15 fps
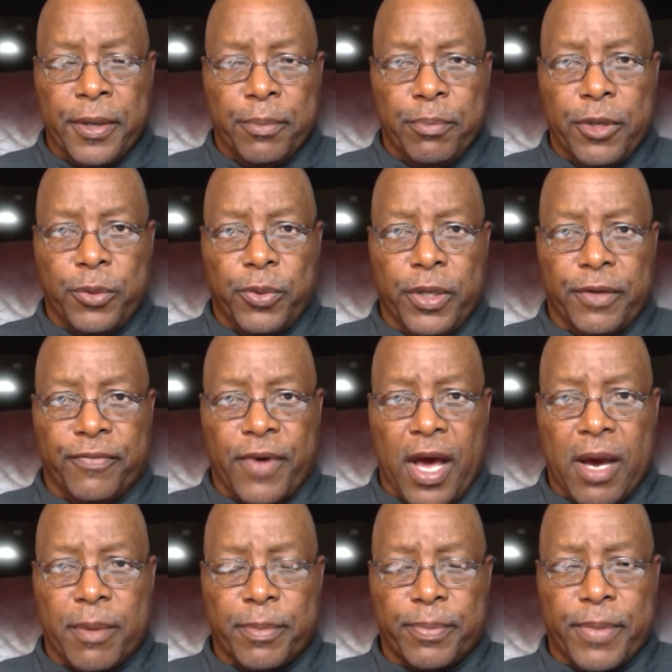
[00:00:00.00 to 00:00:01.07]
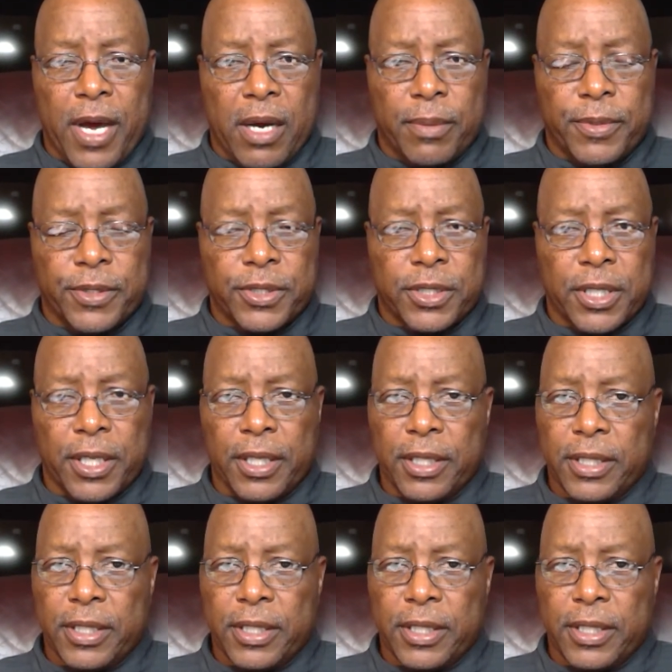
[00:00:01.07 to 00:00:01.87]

midweek Bible study.